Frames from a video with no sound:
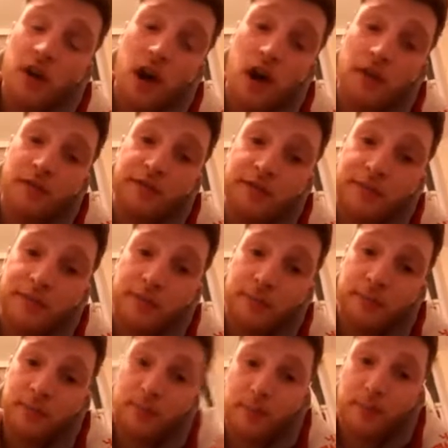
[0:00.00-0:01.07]
half
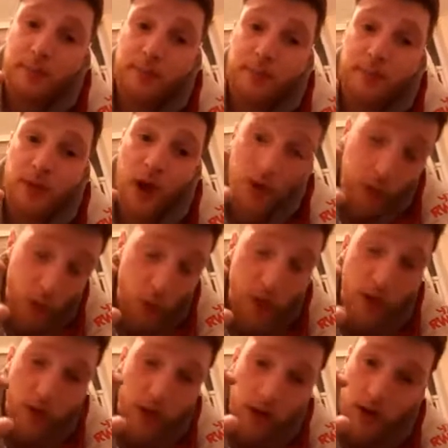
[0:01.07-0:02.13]
Uncle
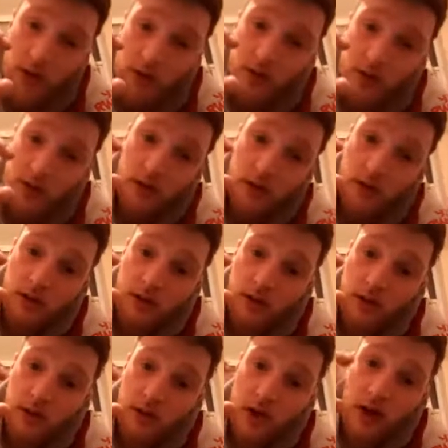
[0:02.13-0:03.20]
Ray,
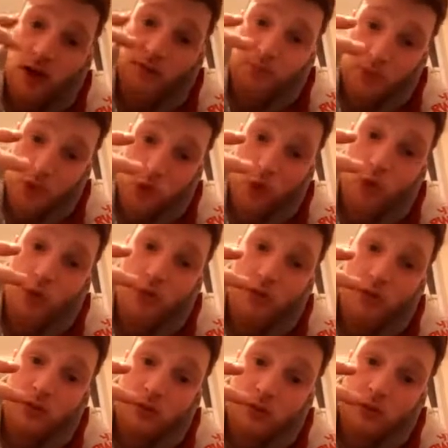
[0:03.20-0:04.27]
half
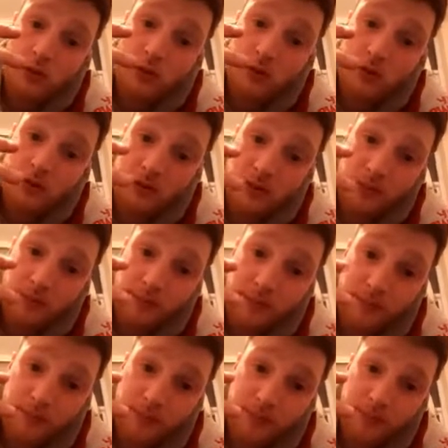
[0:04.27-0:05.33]
Patron,
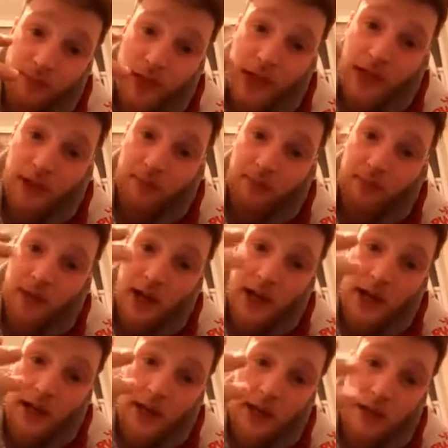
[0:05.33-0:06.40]
and
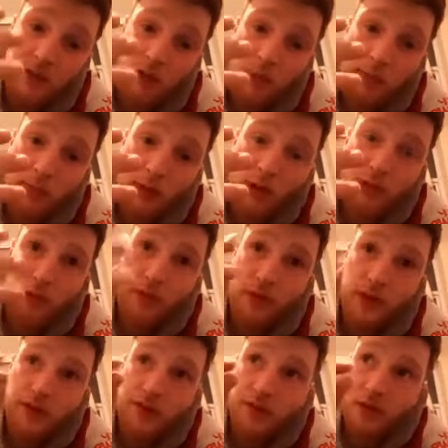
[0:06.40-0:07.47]
then they top it off with
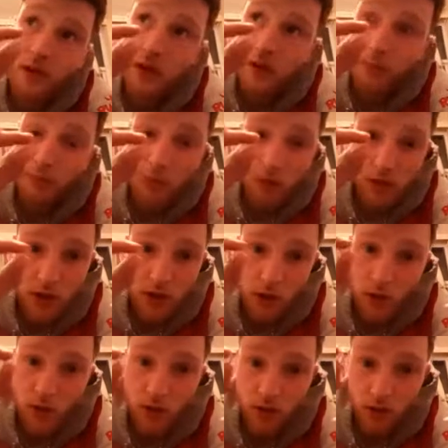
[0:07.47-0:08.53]
this blue
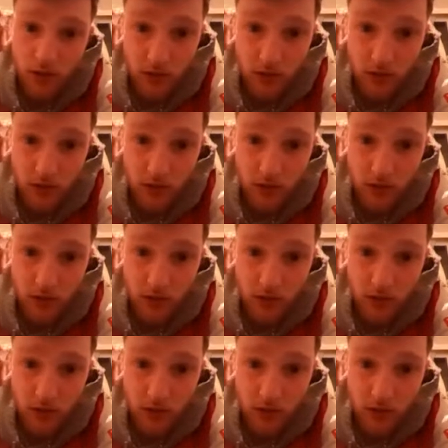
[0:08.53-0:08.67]
liqueur.